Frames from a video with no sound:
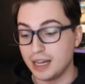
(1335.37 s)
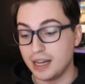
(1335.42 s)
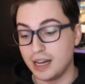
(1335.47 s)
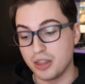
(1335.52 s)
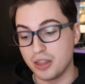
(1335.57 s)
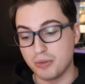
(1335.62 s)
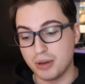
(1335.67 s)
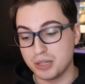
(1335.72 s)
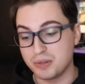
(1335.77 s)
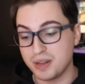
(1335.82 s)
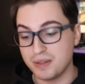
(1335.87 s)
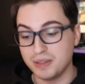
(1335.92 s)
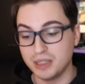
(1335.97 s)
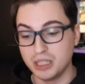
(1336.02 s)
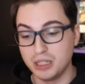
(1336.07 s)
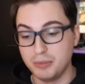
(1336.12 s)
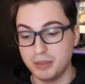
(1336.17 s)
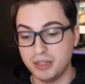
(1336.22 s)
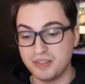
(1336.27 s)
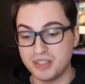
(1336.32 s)
Otherwise, we
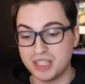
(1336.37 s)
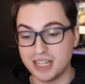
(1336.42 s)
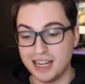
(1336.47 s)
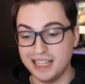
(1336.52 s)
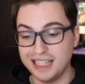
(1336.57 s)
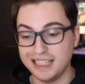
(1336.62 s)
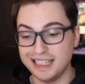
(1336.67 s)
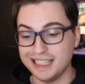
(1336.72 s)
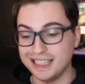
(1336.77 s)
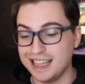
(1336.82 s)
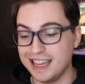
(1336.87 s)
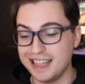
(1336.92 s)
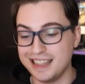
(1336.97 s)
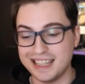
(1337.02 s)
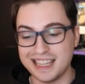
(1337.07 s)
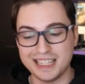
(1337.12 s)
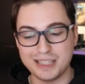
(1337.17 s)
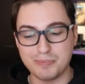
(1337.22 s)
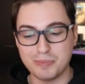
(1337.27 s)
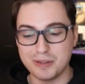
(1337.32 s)
have a little bit of styling, and
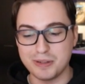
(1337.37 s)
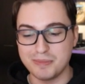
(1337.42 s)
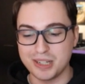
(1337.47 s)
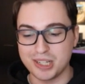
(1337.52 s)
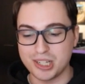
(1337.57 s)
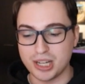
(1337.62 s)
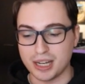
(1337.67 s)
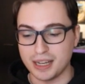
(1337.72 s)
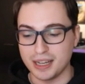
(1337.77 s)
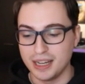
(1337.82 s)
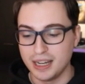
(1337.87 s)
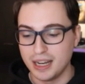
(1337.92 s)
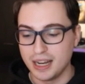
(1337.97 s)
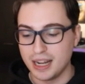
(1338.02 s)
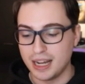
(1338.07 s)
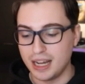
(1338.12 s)
then that's pretty much it.